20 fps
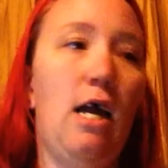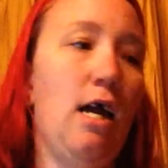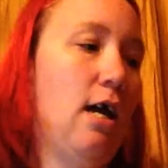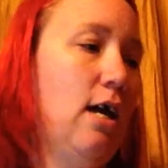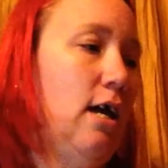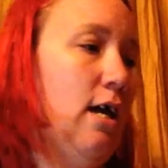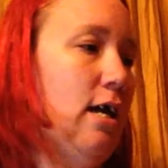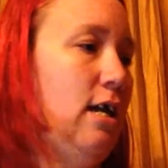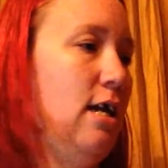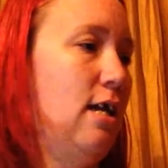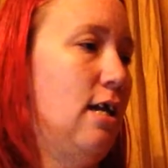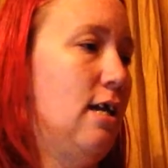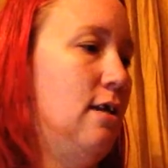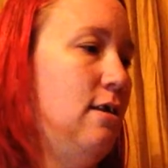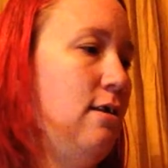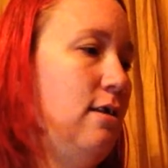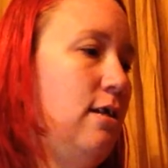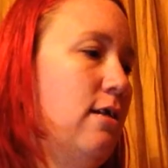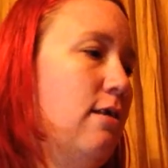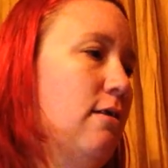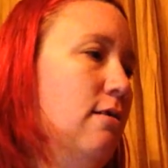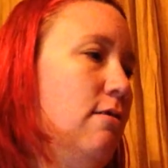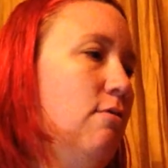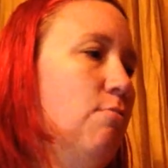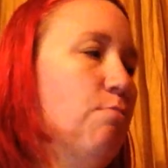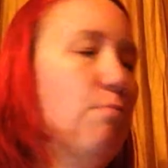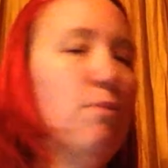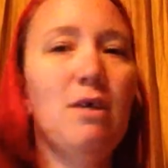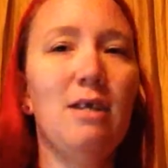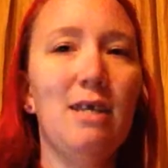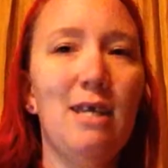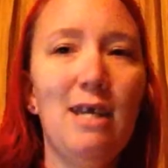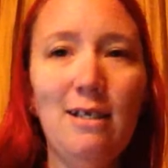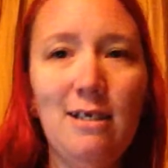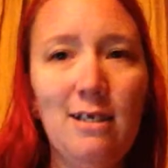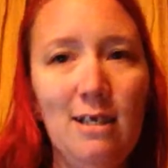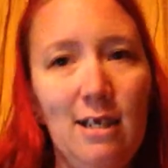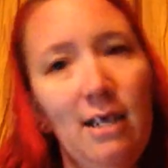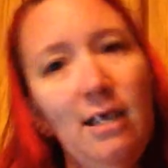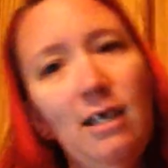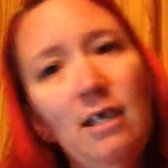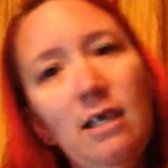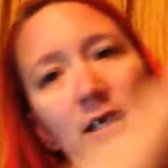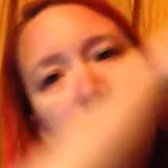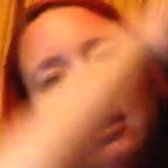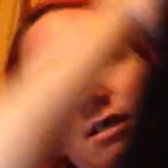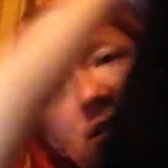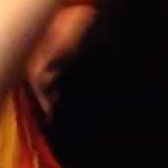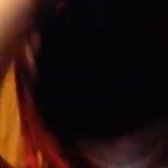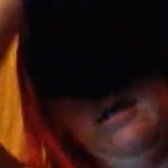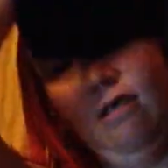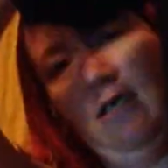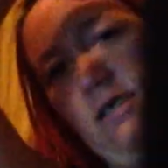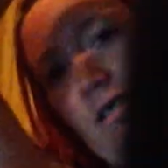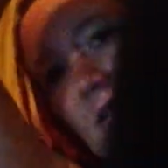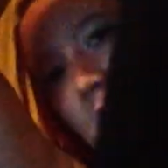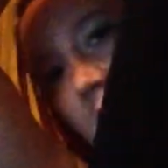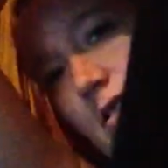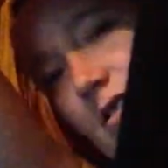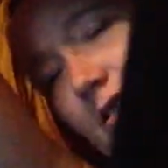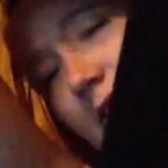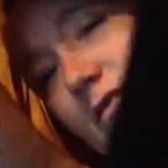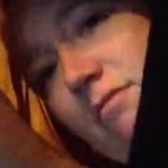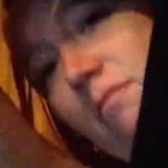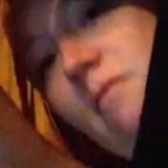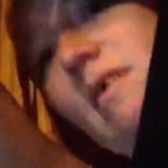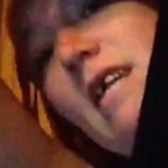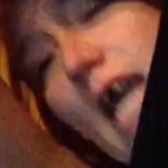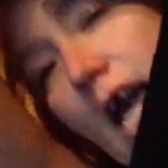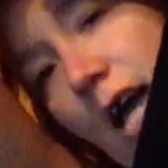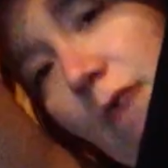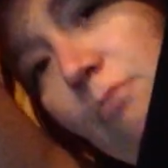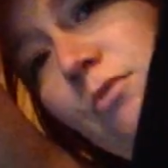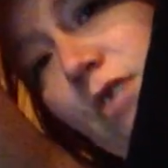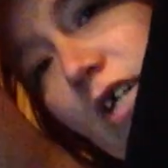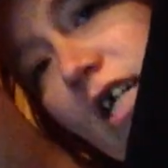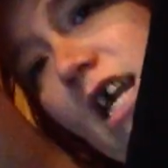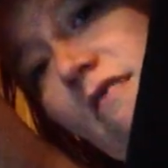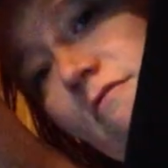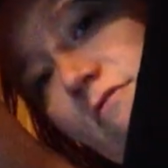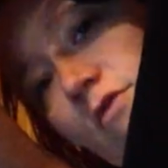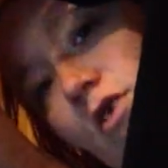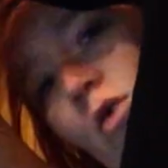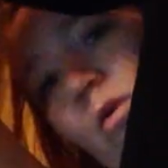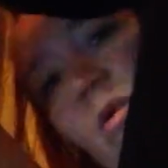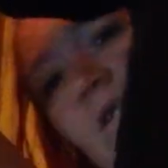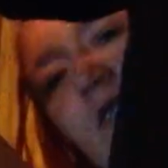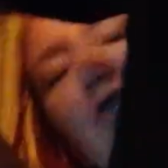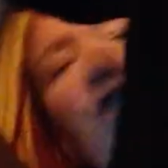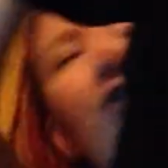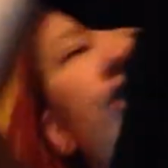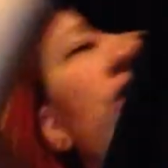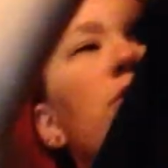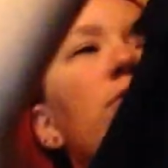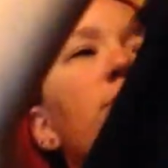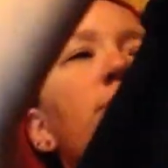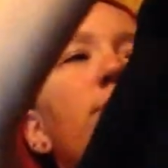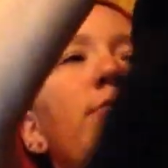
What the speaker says: I ended up getting, yeah, the Kevin Owens shirt.